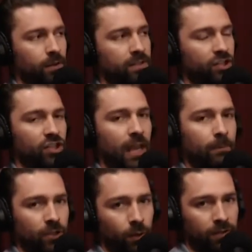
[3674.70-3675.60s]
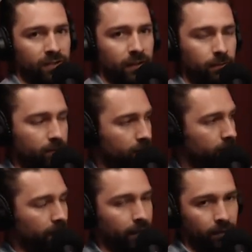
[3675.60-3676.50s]
It's a shame to go and send them to
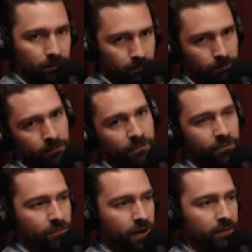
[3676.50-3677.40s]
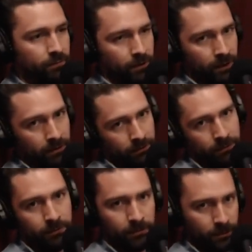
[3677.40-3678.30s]
like Fred, right?
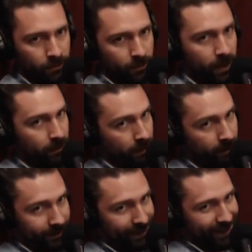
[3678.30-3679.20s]
Douchebag, yeah. So,